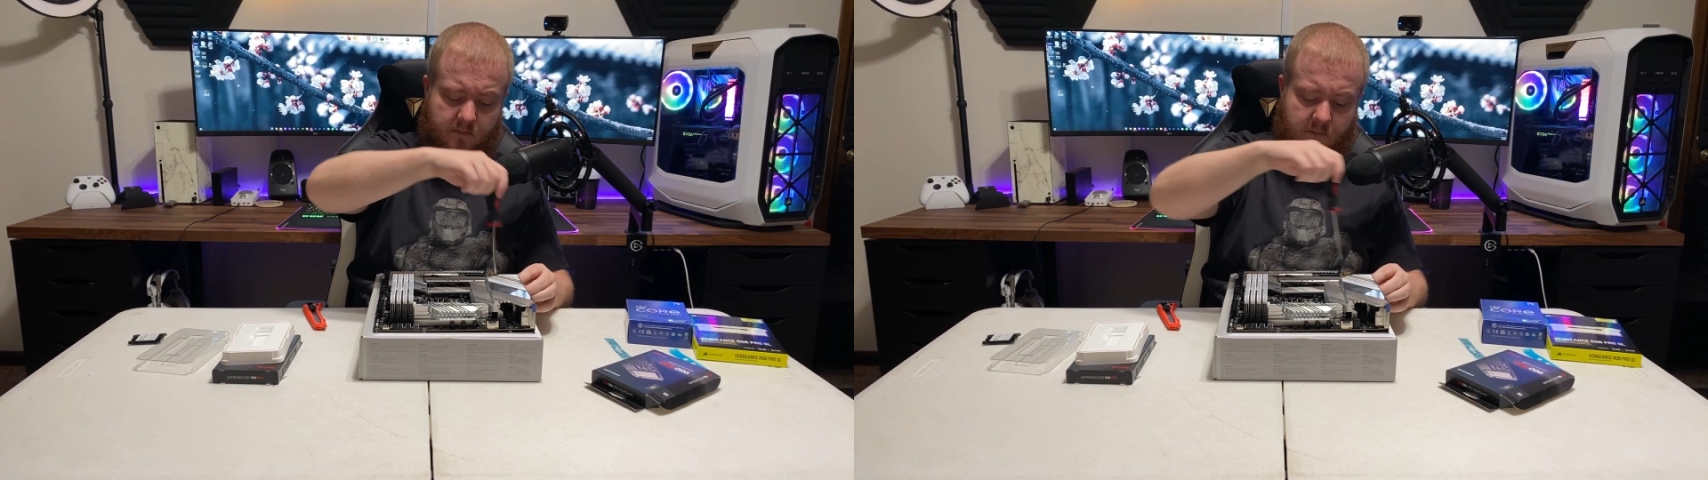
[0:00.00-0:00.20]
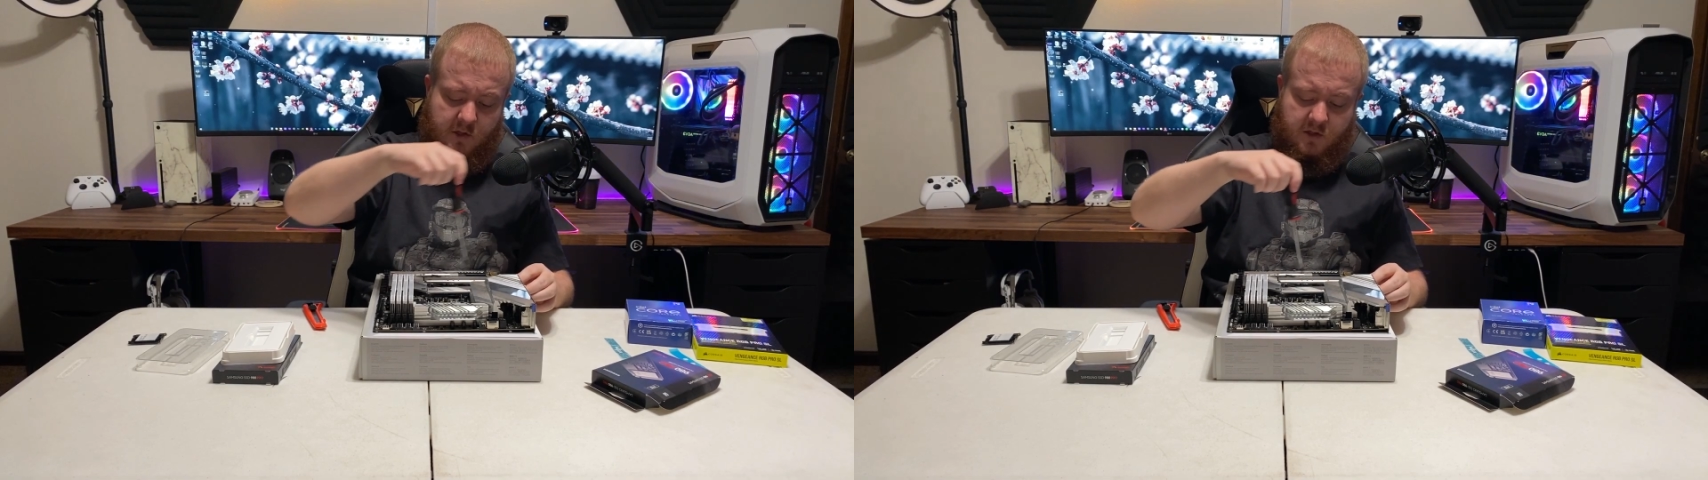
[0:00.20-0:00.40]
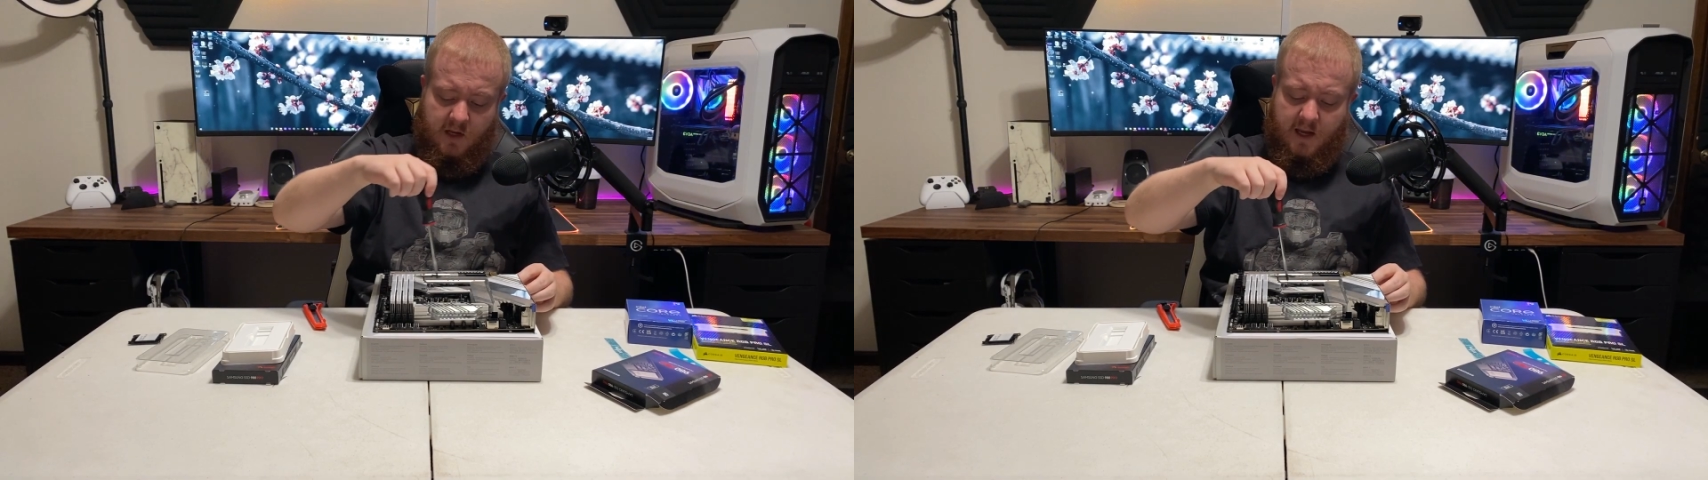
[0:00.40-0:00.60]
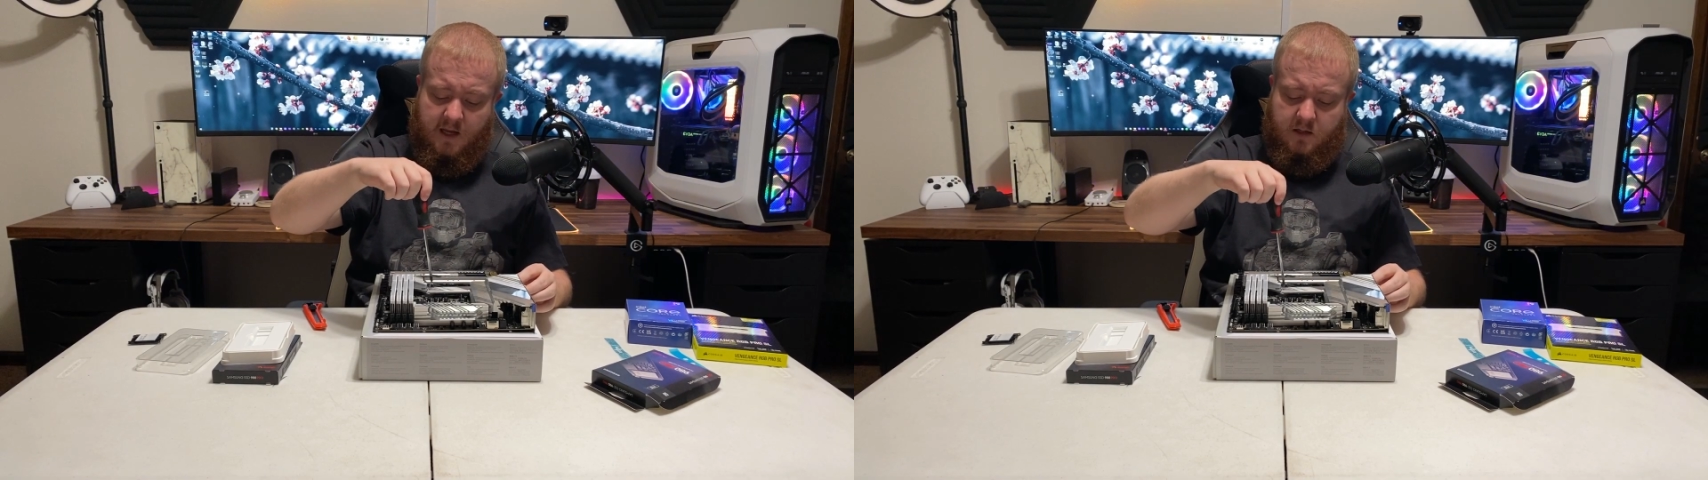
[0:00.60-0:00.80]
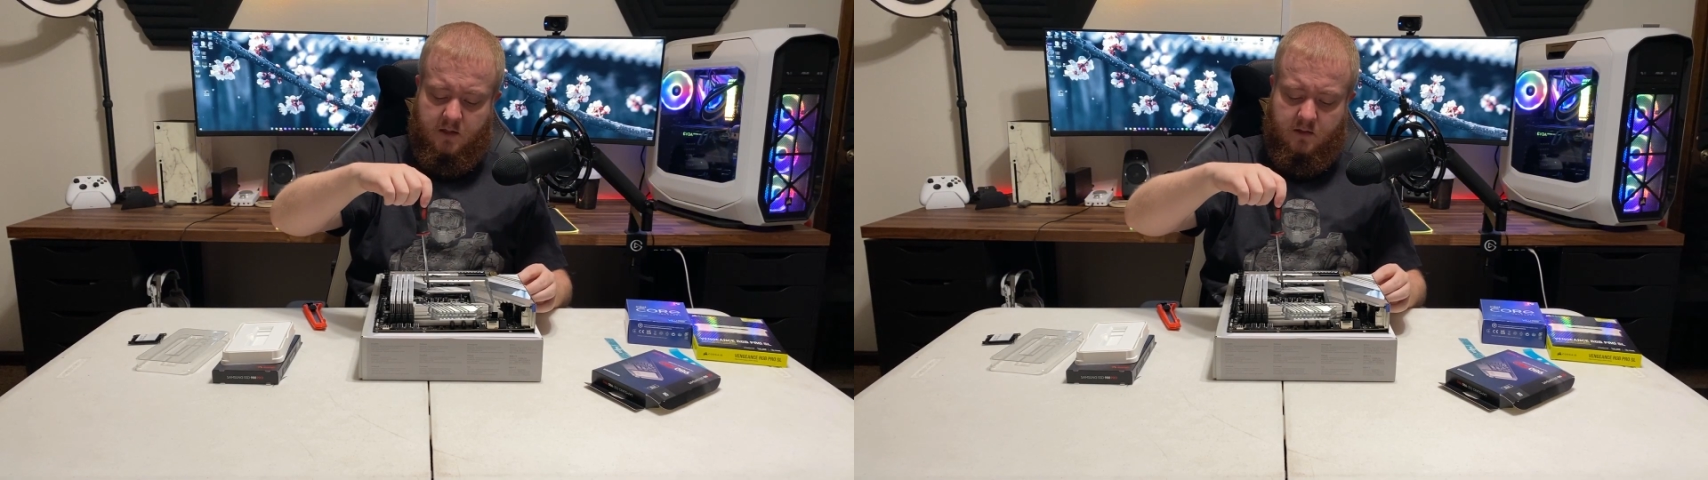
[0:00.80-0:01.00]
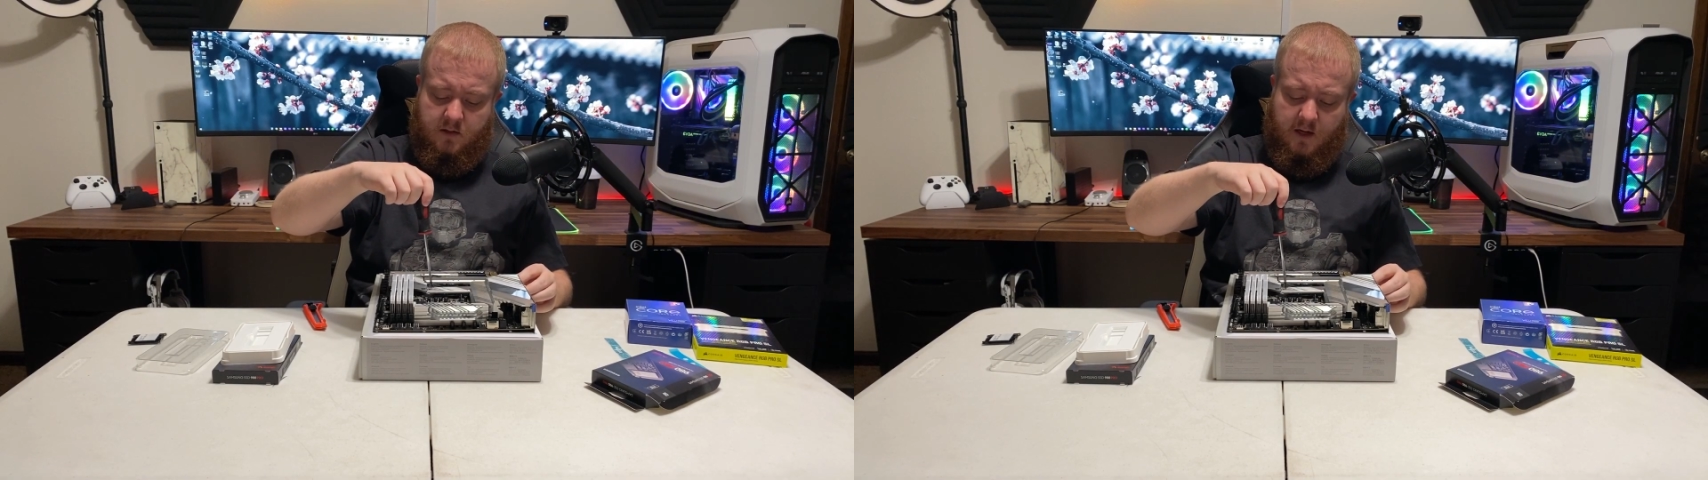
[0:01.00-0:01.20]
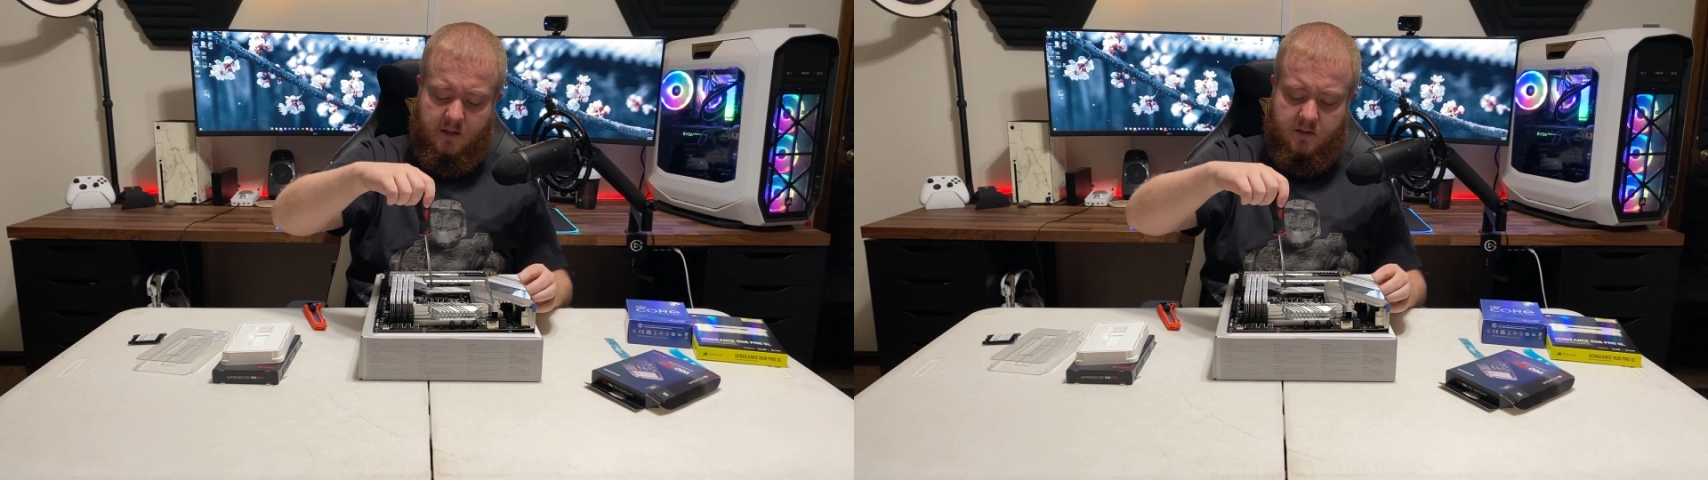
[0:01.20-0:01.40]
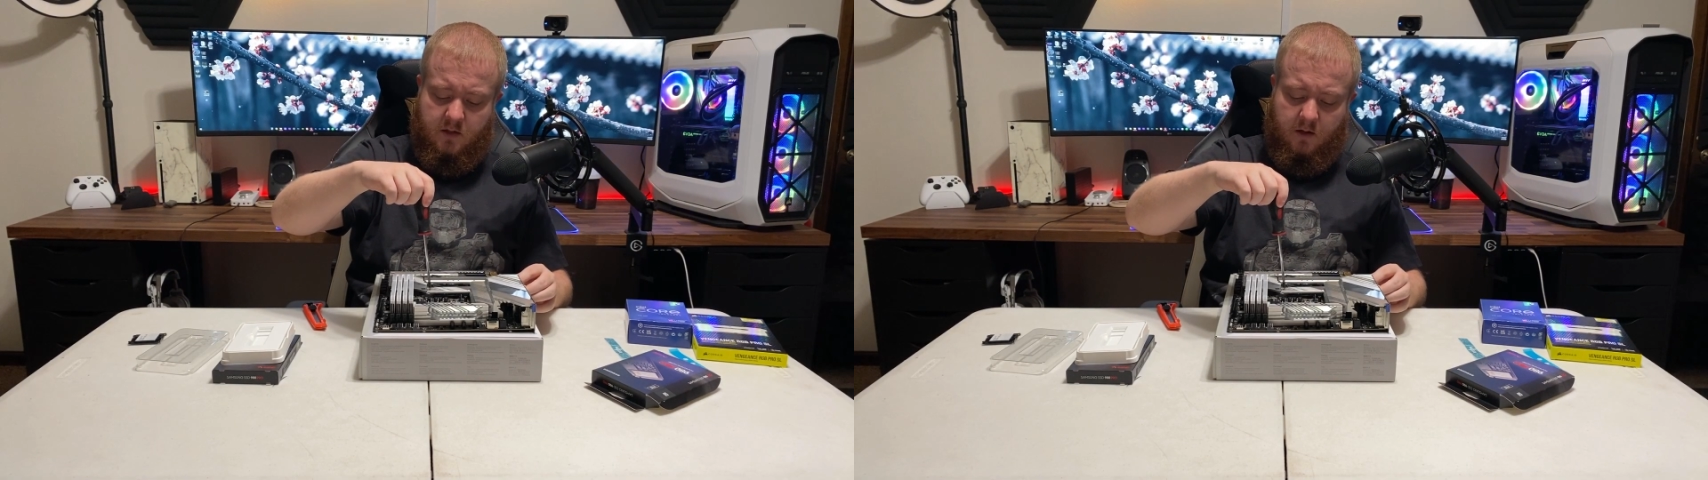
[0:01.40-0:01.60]
Just hand tight
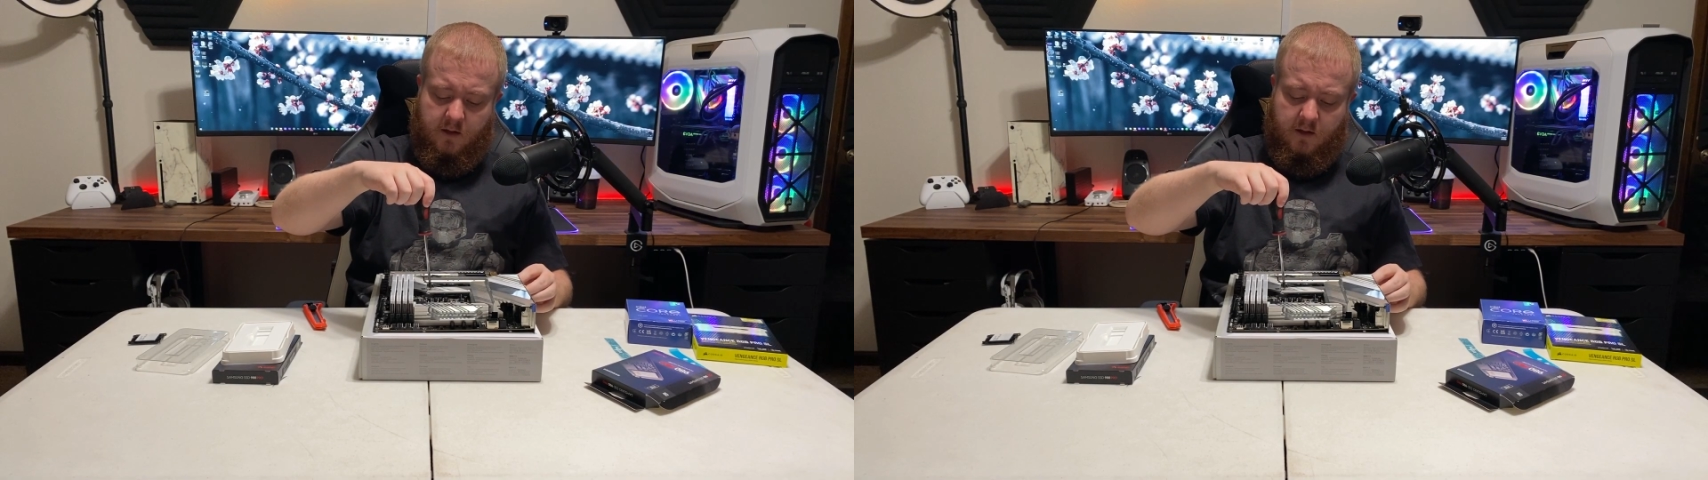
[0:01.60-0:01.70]
snug,